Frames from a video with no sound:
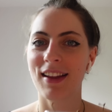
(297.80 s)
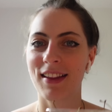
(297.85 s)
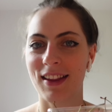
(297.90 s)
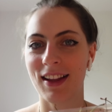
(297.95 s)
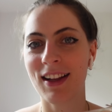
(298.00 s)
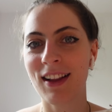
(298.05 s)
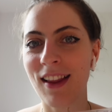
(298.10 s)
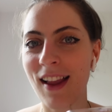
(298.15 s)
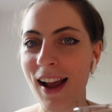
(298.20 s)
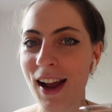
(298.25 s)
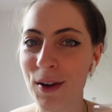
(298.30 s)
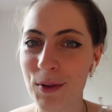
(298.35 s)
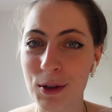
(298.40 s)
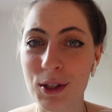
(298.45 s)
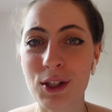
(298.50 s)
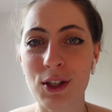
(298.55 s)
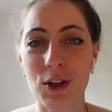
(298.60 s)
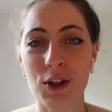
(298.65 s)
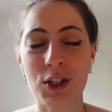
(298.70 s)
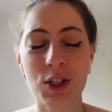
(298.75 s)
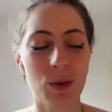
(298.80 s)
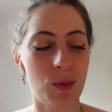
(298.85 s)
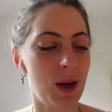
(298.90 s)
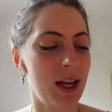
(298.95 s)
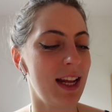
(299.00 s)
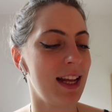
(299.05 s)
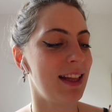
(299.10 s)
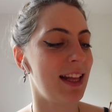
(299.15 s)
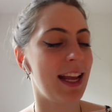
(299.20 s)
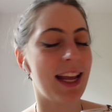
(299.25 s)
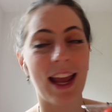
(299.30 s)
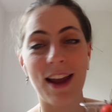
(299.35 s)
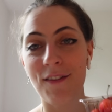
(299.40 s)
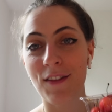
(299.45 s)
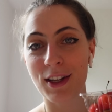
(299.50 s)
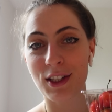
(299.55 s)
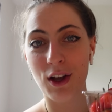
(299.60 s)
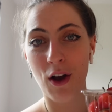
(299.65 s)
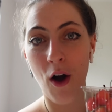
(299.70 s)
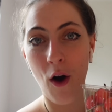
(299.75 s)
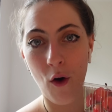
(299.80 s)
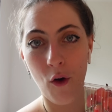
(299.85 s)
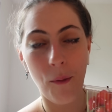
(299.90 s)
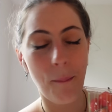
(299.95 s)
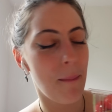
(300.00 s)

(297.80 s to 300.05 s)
The client was so sweet and they gave us a whole